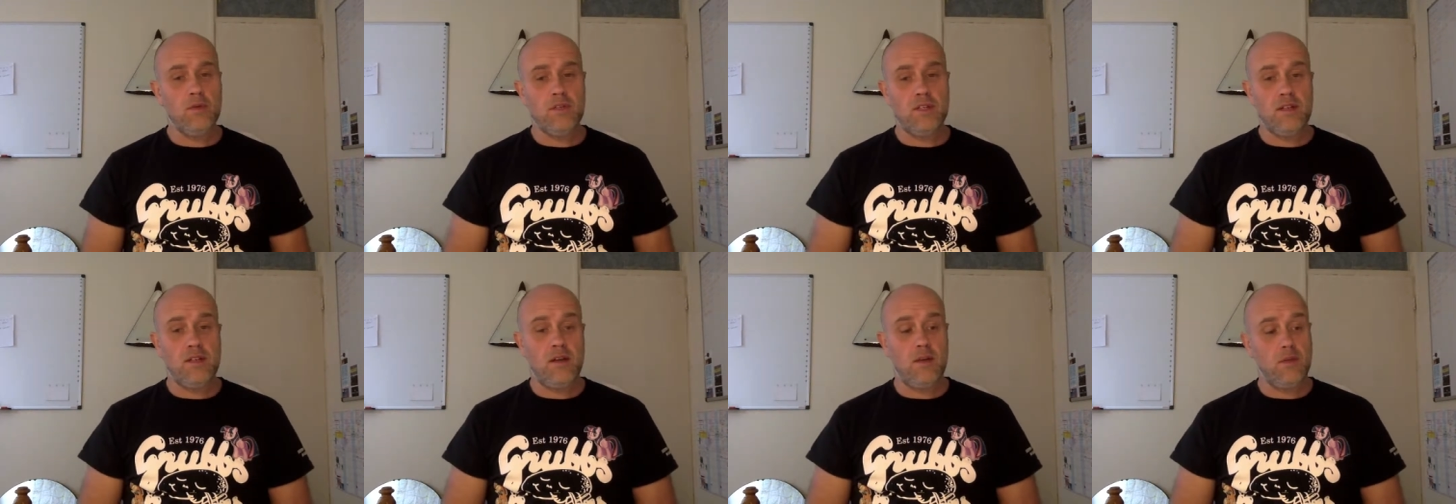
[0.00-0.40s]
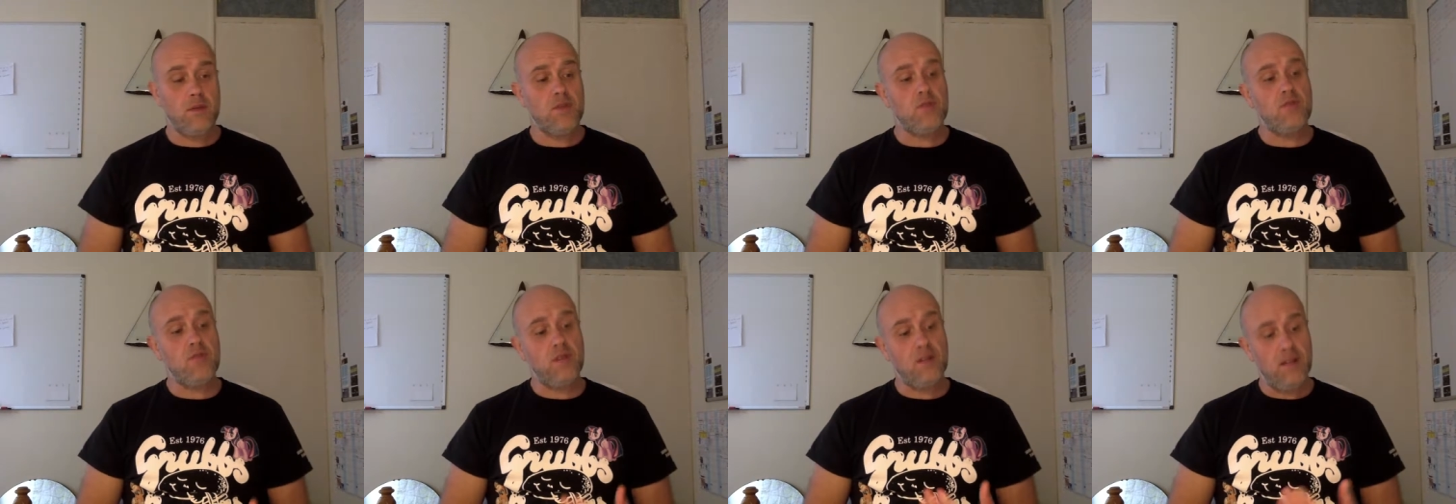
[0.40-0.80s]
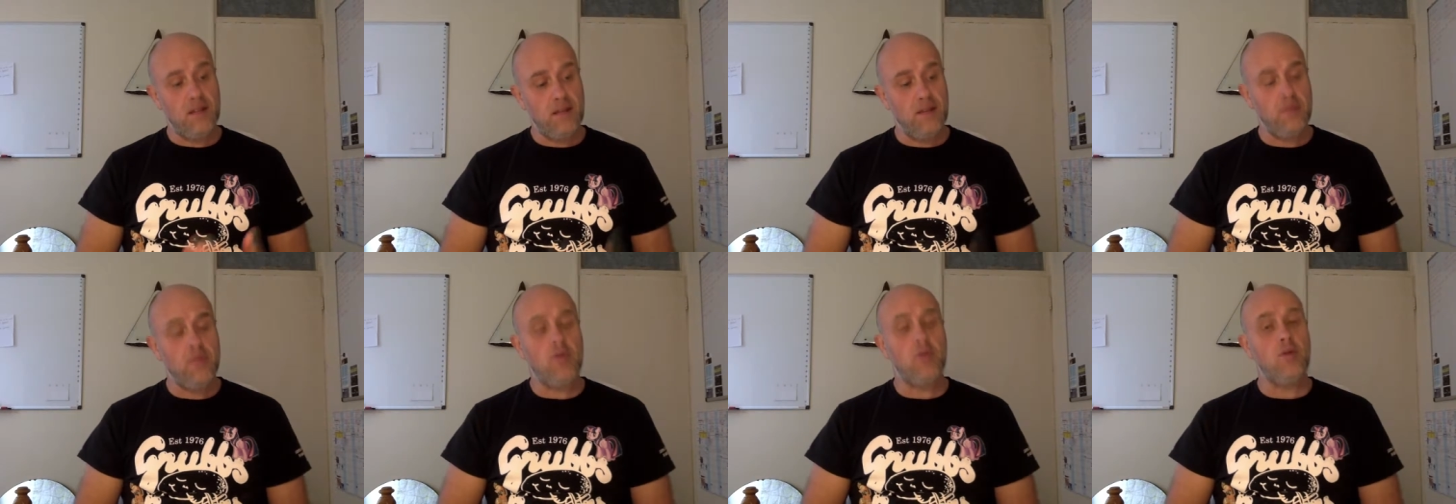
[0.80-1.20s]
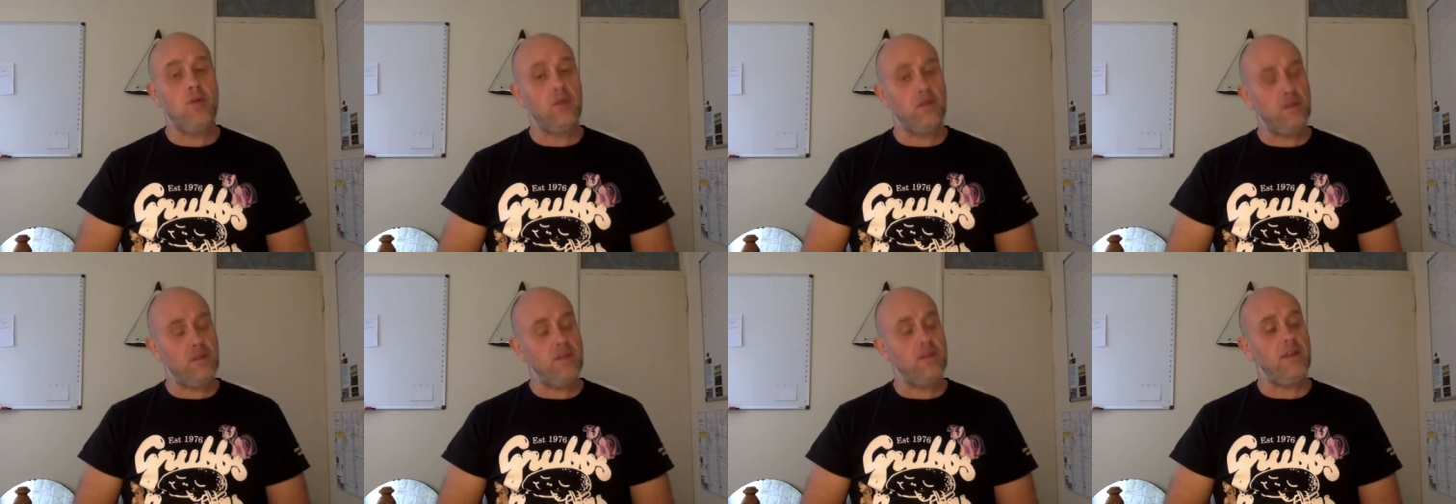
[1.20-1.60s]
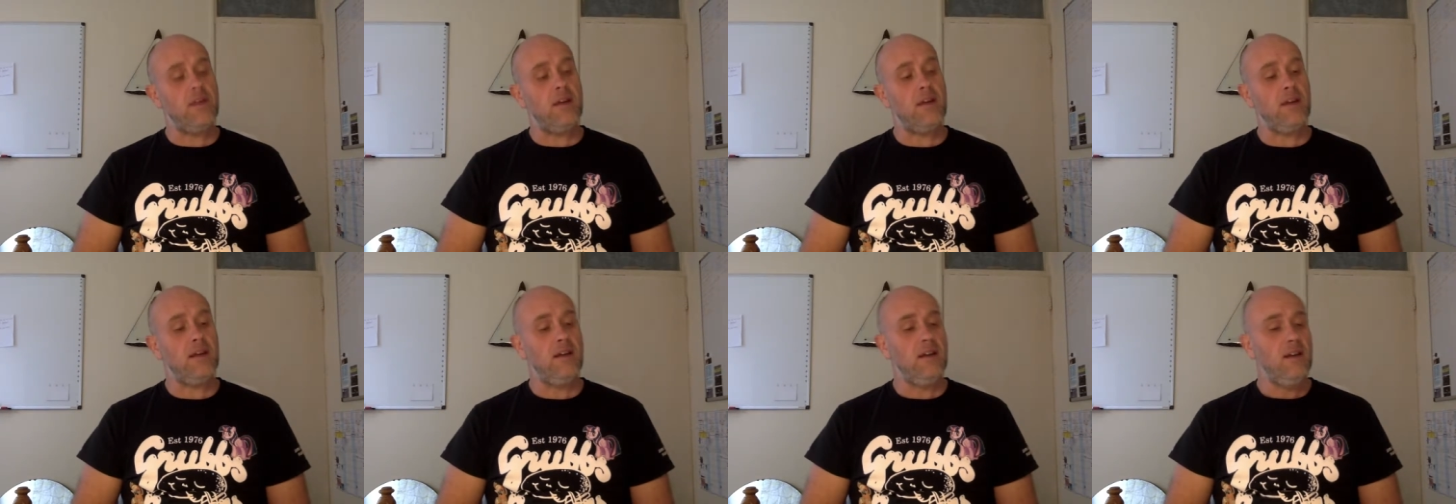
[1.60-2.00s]
so that was a really important
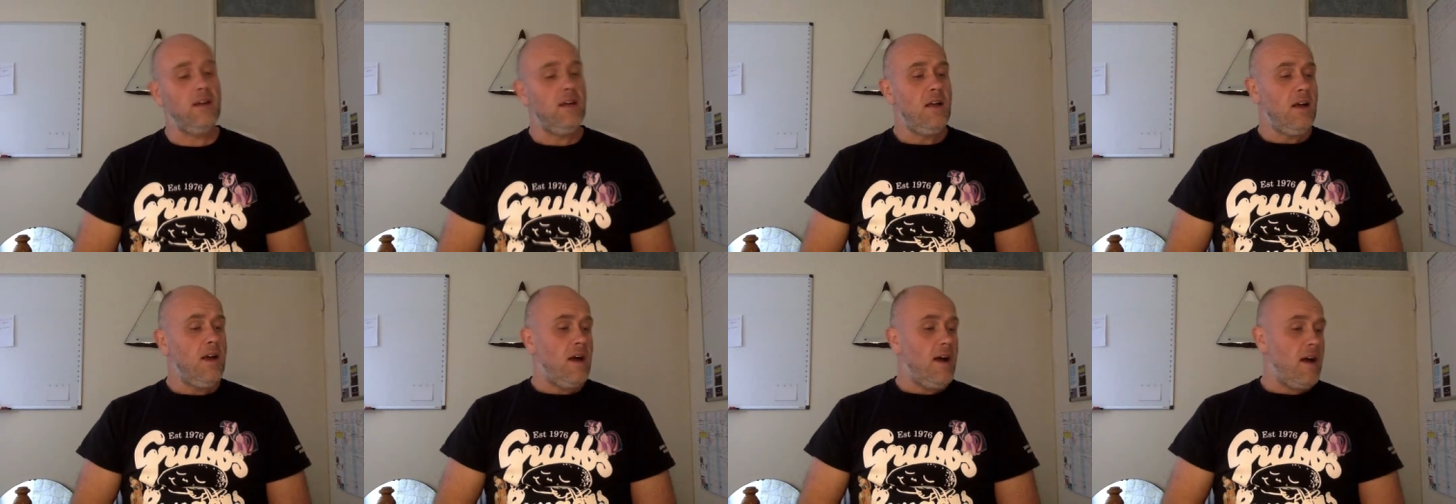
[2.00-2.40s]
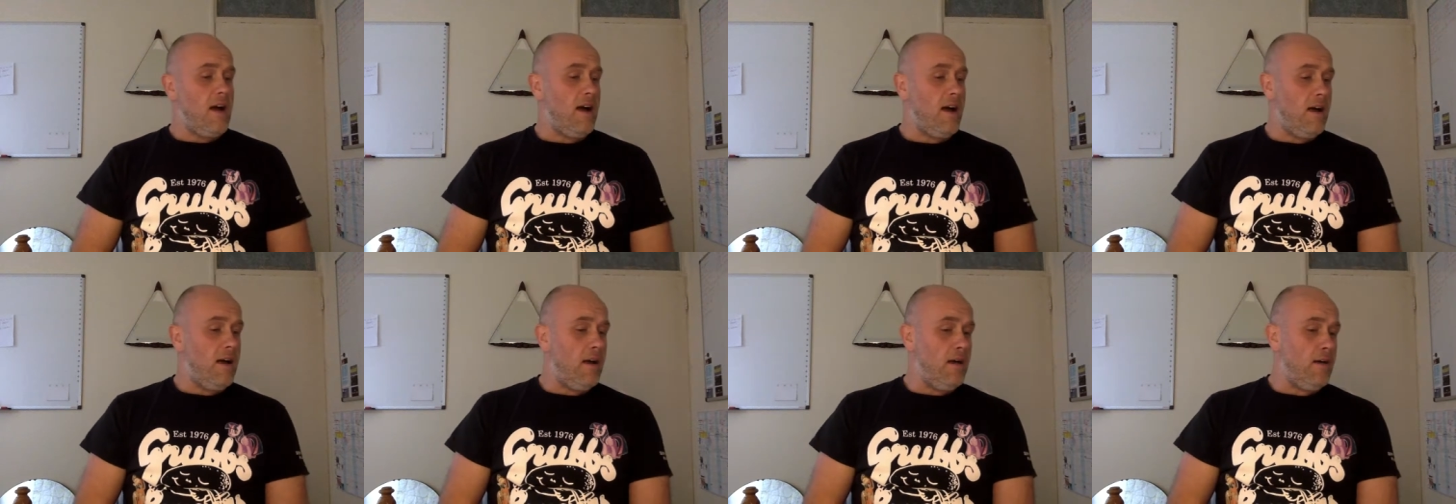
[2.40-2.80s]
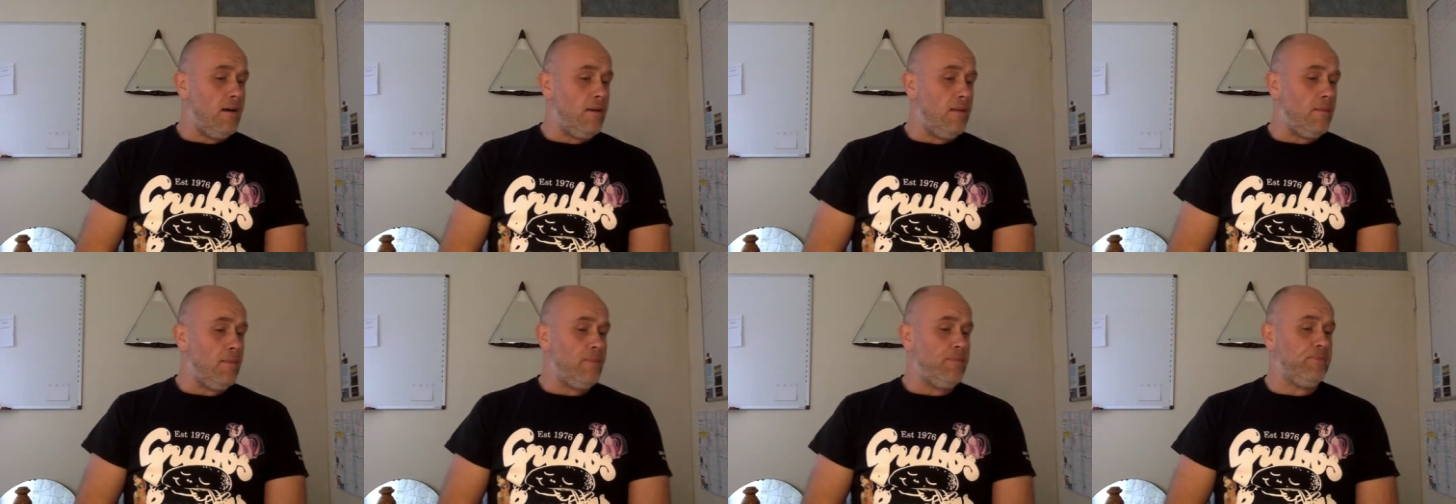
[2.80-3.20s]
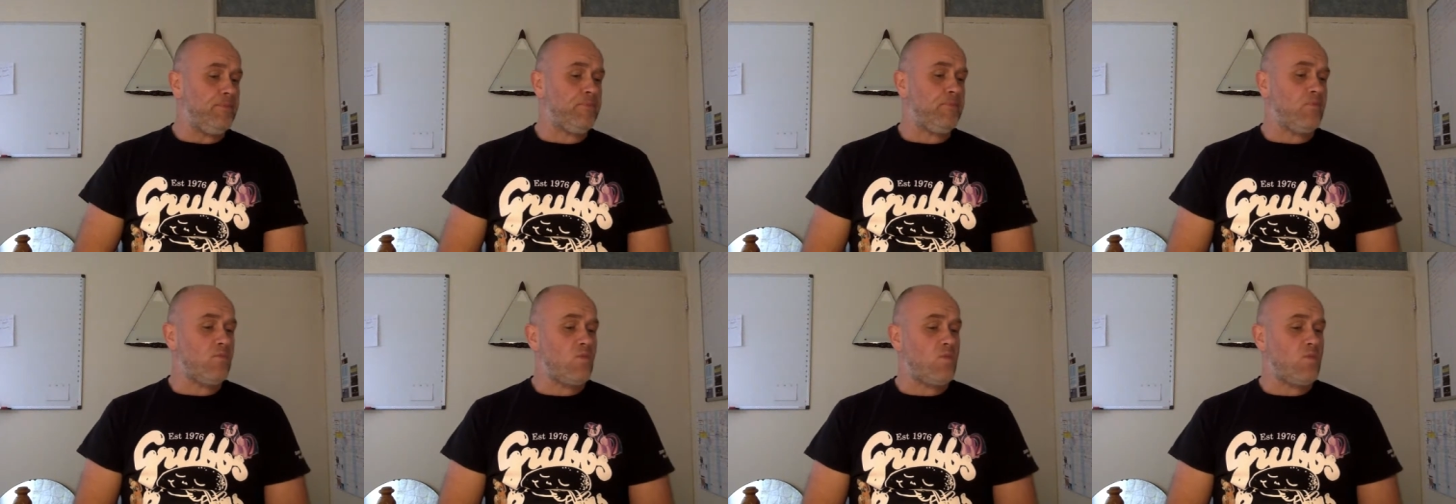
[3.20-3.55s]
thing. Um,